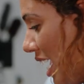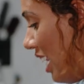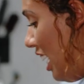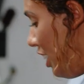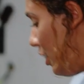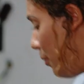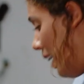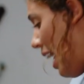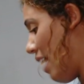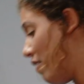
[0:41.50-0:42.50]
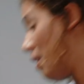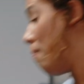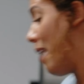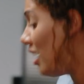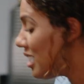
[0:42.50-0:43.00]
And here we have the
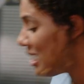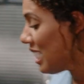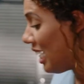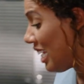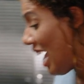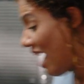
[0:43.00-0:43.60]
mountain scene.